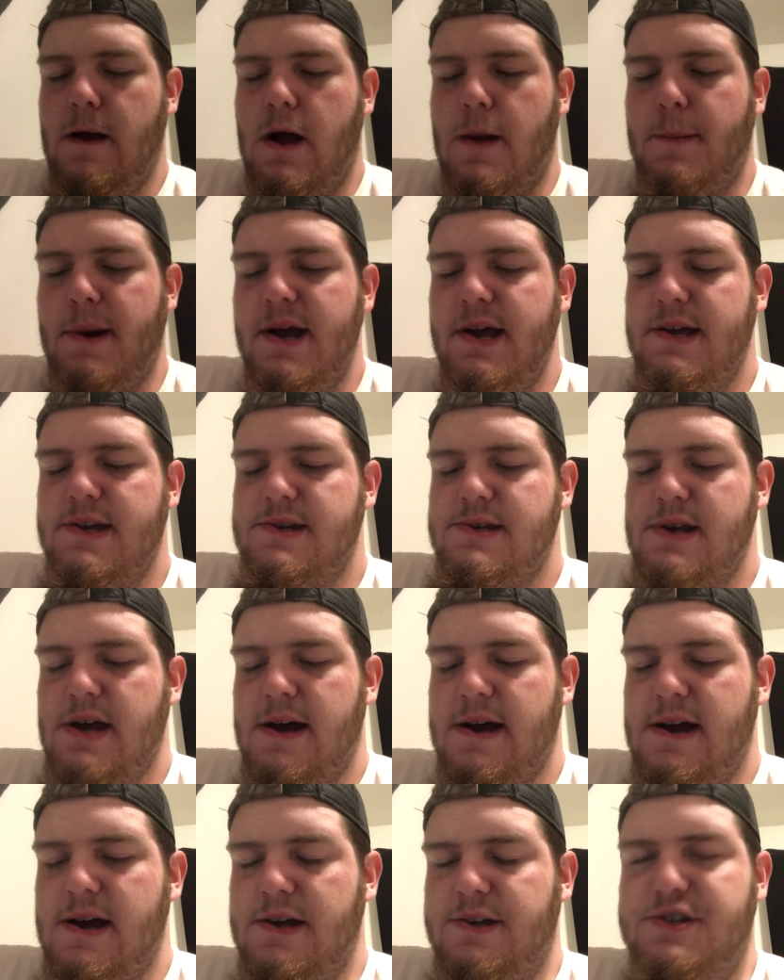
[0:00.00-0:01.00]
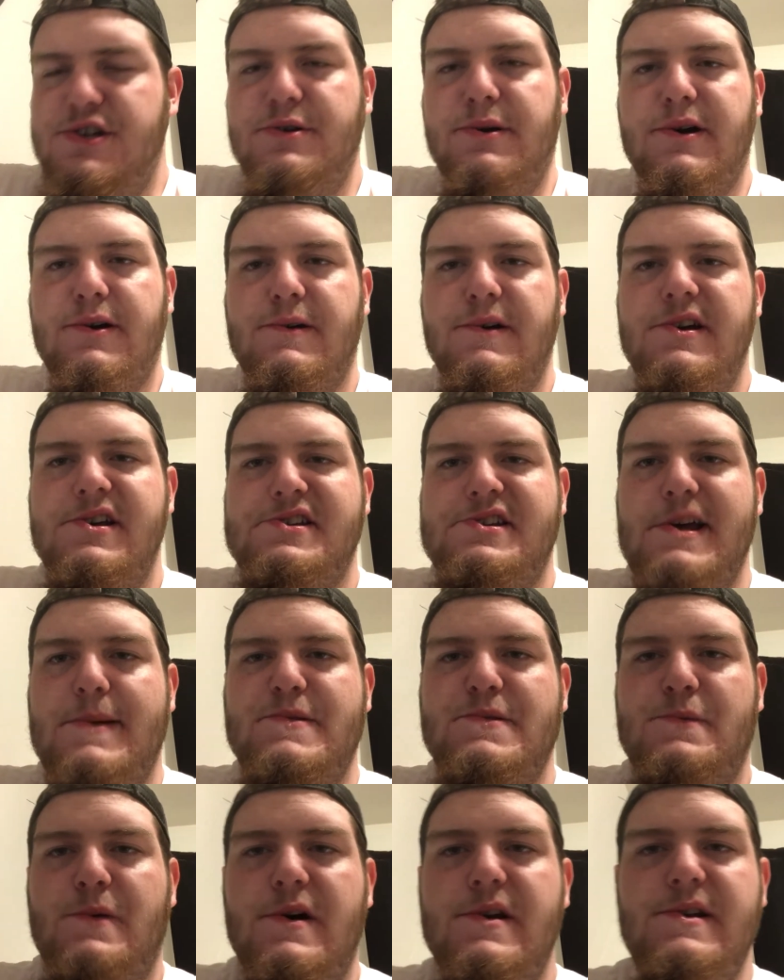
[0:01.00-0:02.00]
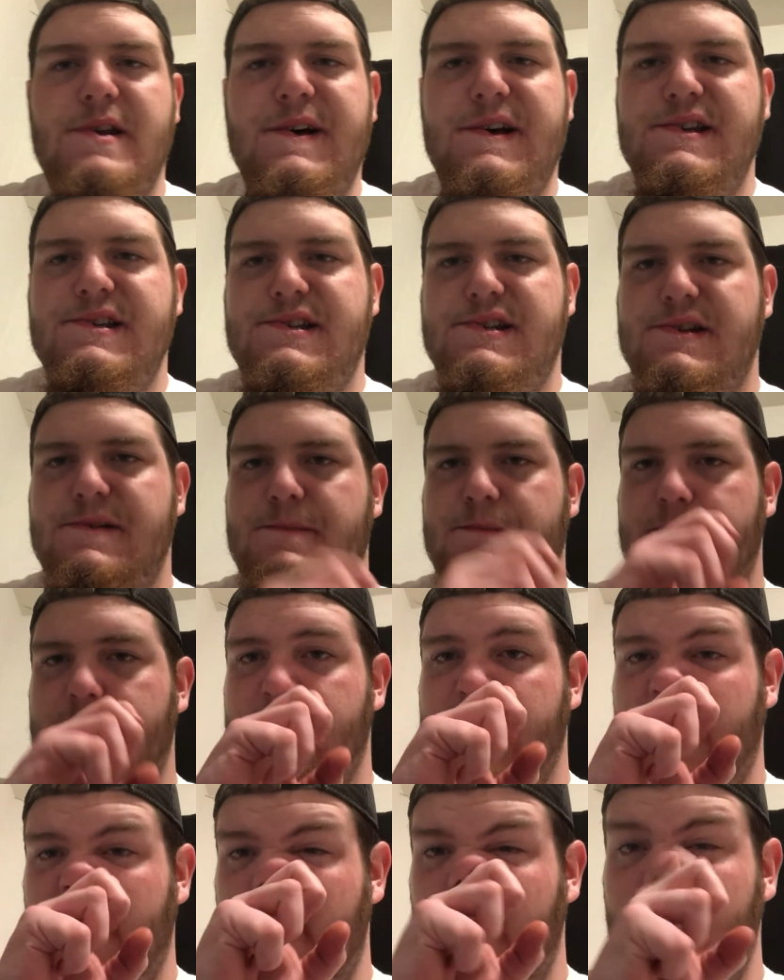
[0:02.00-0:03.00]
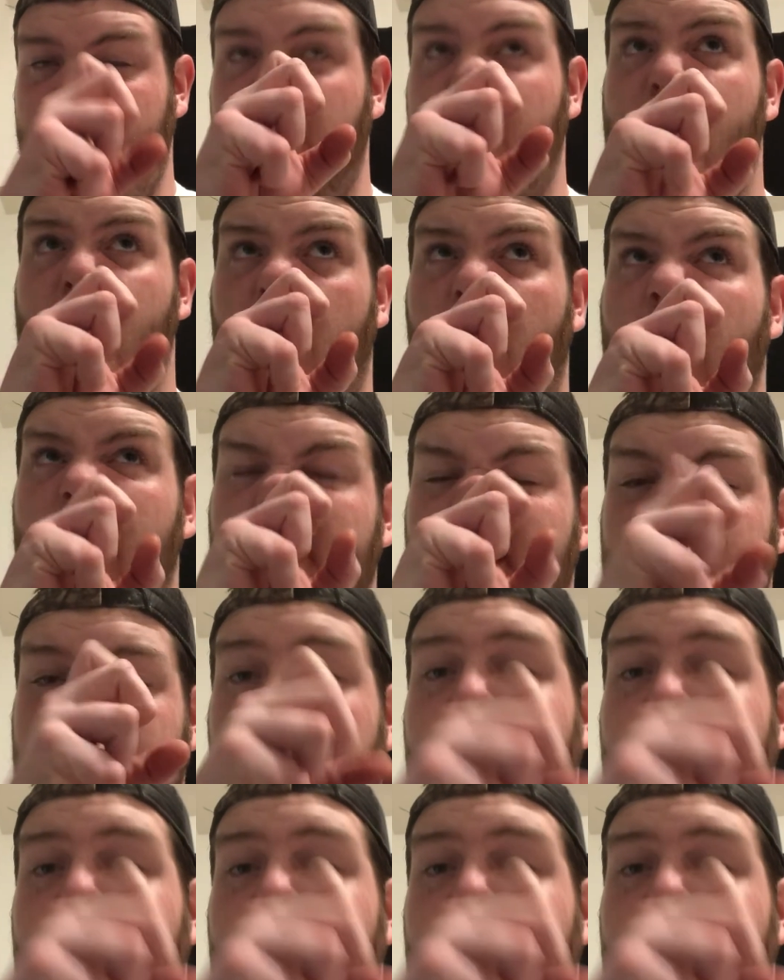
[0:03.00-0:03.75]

I might do what Chris Dips 1 does and record